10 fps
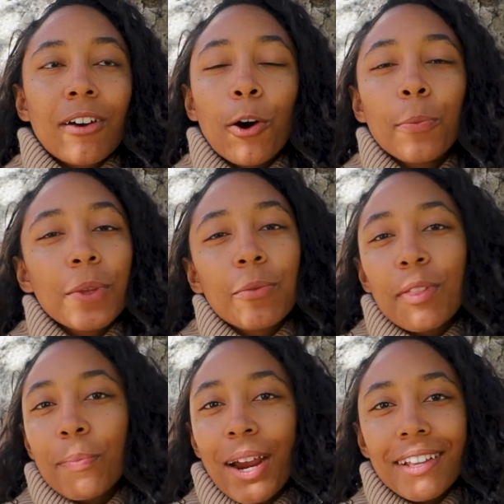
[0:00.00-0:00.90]
Open
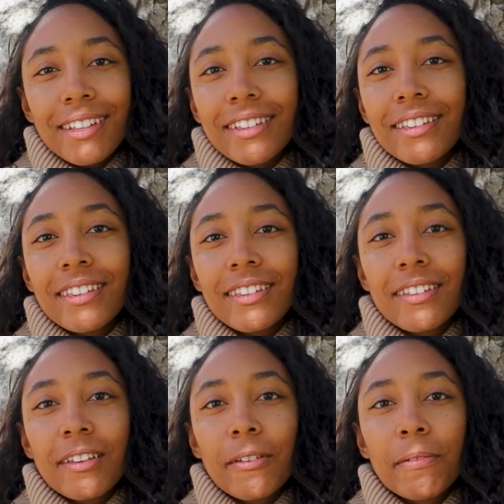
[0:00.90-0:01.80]
with presence.
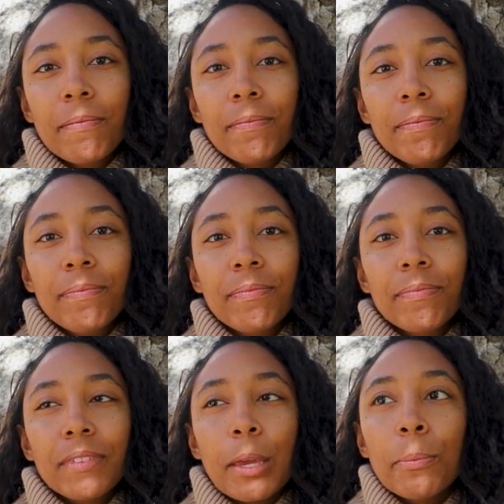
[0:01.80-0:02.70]

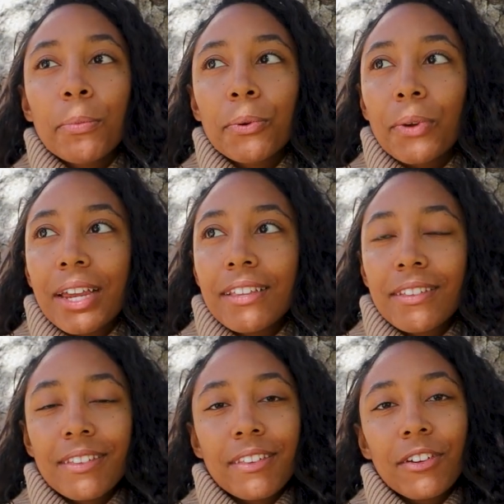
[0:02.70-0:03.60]
Embrace